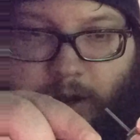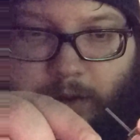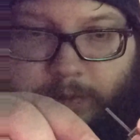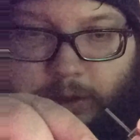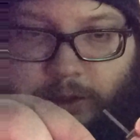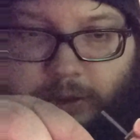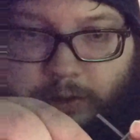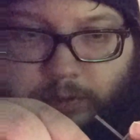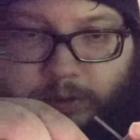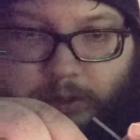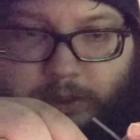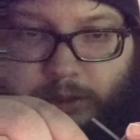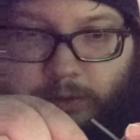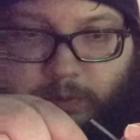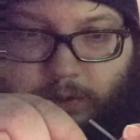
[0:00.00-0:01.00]
I'm going to choose
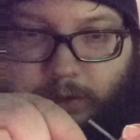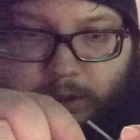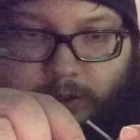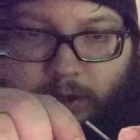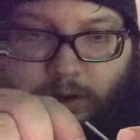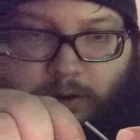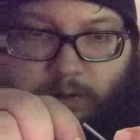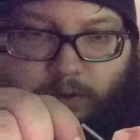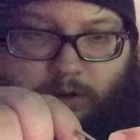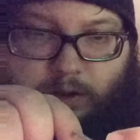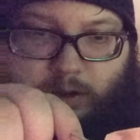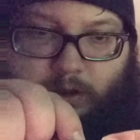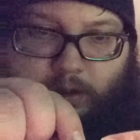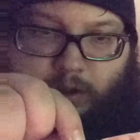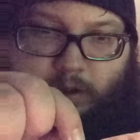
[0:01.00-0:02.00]
this one to go
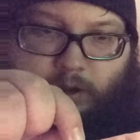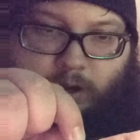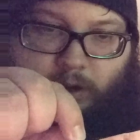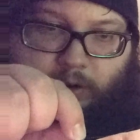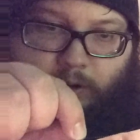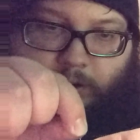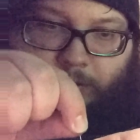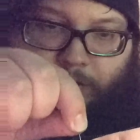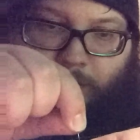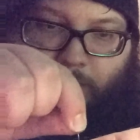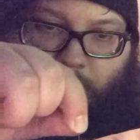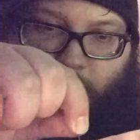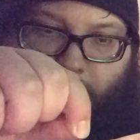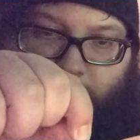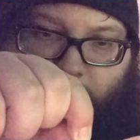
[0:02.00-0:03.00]
underneath the
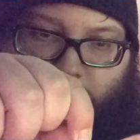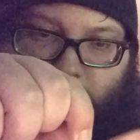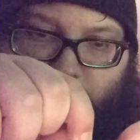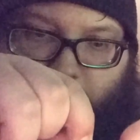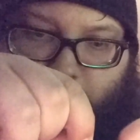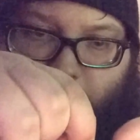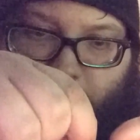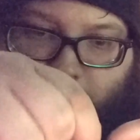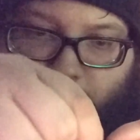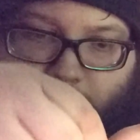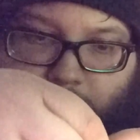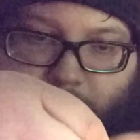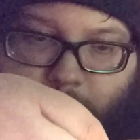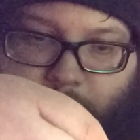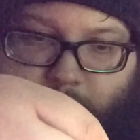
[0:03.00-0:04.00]
grommet. So I'm going to
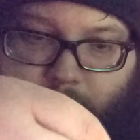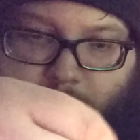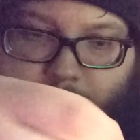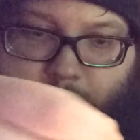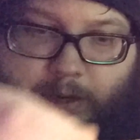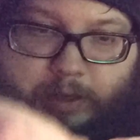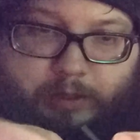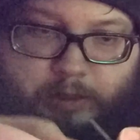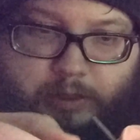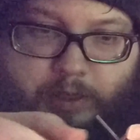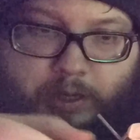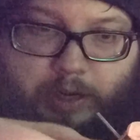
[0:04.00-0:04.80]
pull that one up nice and